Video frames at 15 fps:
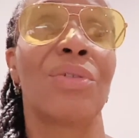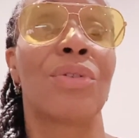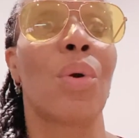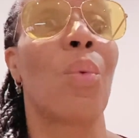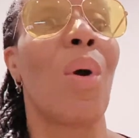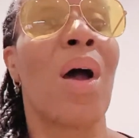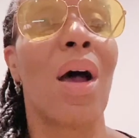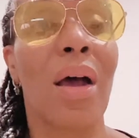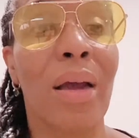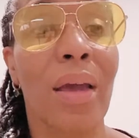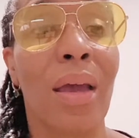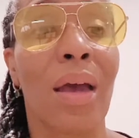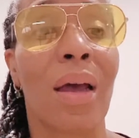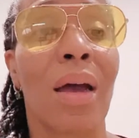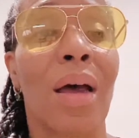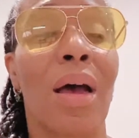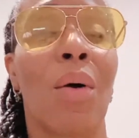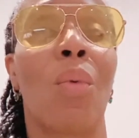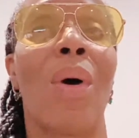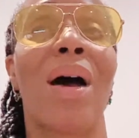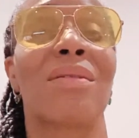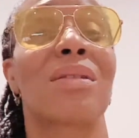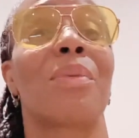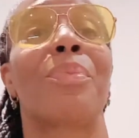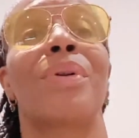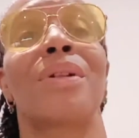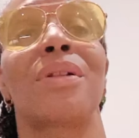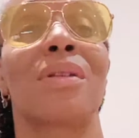to work whilst the print